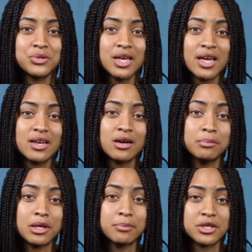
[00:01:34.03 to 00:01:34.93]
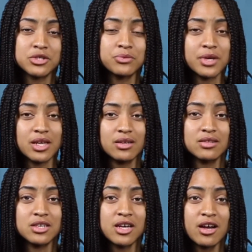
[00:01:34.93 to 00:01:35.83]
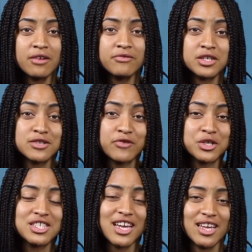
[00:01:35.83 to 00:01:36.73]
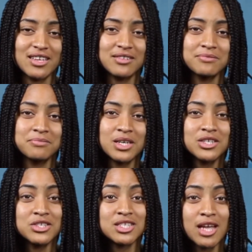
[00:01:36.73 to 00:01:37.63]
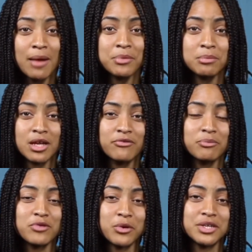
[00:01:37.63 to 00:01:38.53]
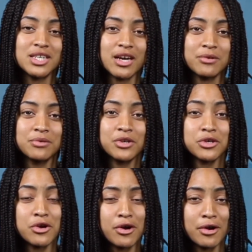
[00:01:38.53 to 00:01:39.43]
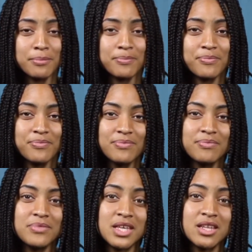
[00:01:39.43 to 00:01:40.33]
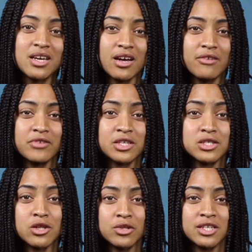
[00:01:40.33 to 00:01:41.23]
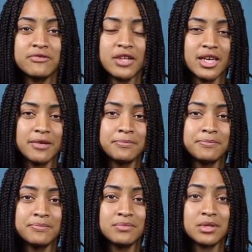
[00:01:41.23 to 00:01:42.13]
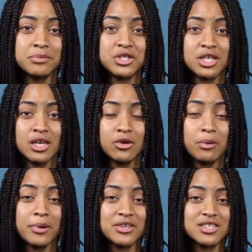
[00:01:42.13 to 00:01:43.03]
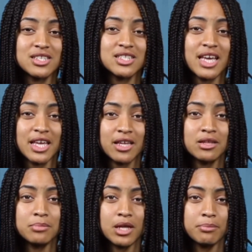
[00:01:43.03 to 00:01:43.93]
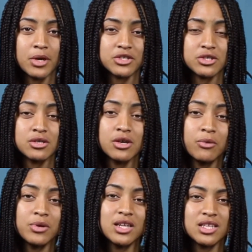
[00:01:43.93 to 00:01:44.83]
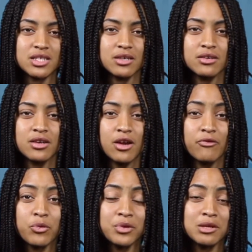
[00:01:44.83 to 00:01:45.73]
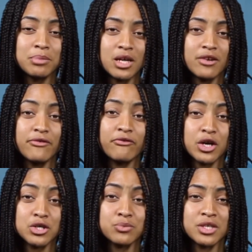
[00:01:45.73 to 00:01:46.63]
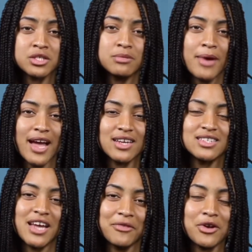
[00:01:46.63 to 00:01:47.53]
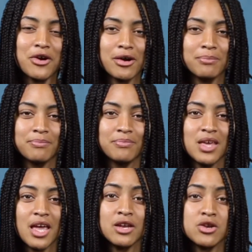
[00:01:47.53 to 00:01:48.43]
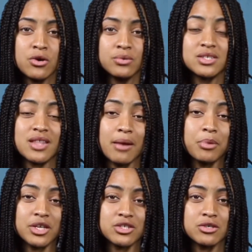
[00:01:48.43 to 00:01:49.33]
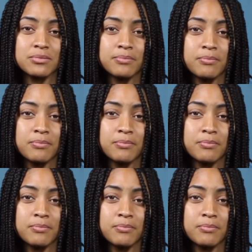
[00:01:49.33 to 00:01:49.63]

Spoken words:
get a blood pressure reading, the cuff is first tightened to stop the blood from flowing down your arm. Then the cuff is slowly deflated. The machine or person taking the blood pressure will listen for when the blood first rushes back down the arm and notes that pressure,